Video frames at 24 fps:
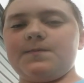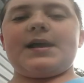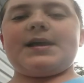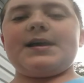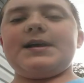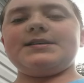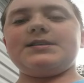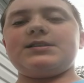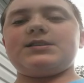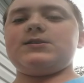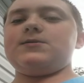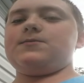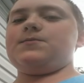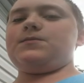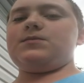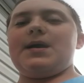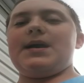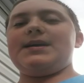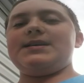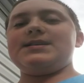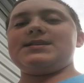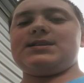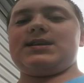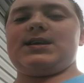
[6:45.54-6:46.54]
and get some
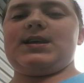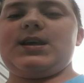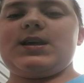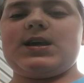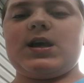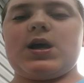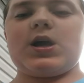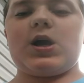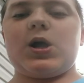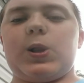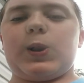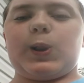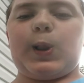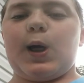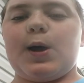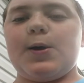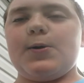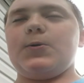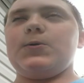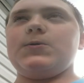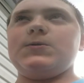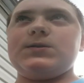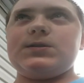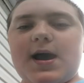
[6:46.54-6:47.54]
amazing
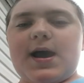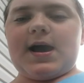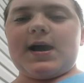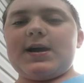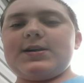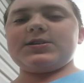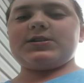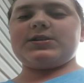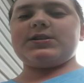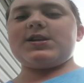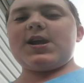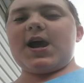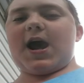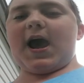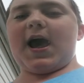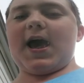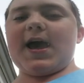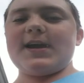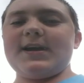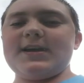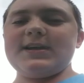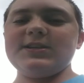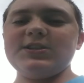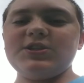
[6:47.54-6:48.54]
clothes.
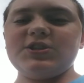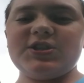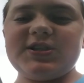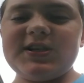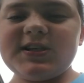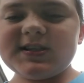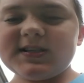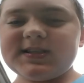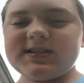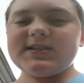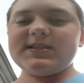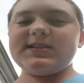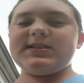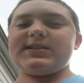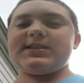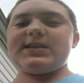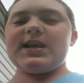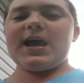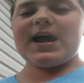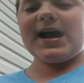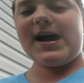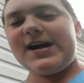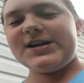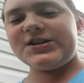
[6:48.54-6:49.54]
Hashtag Jesus,
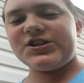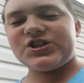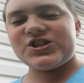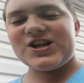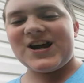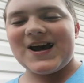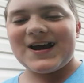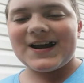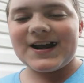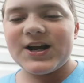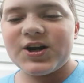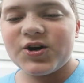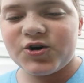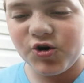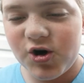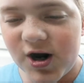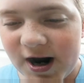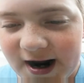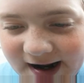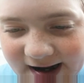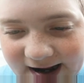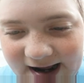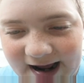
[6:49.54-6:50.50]
hashtag Gray